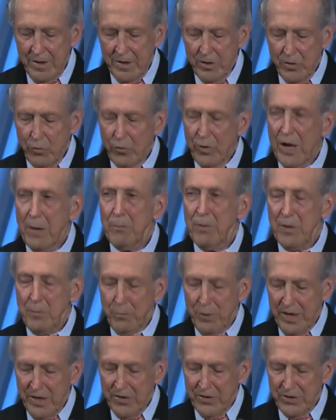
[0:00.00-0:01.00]
The rapid
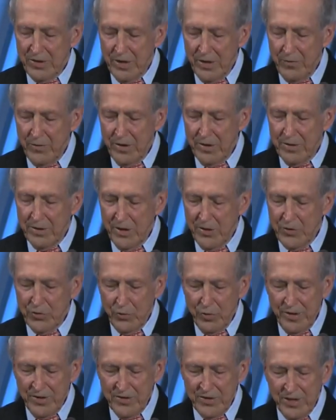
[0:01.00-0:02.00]
pace of
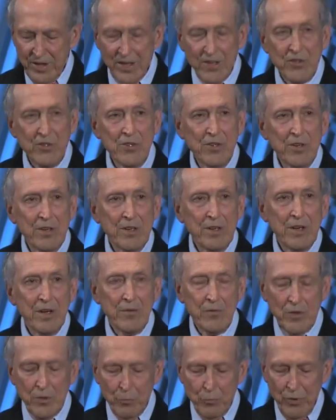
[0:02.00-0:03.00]
industrialization
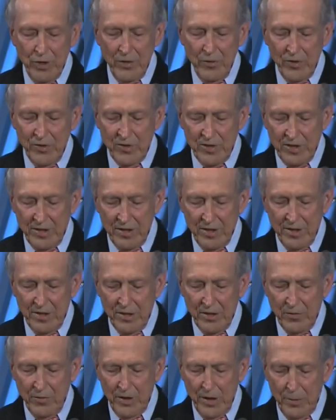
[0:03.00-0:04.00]
of the previously
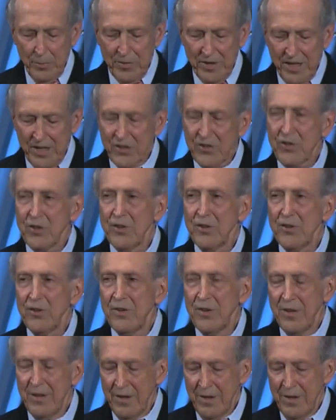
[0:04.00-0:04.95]
undeveloped nations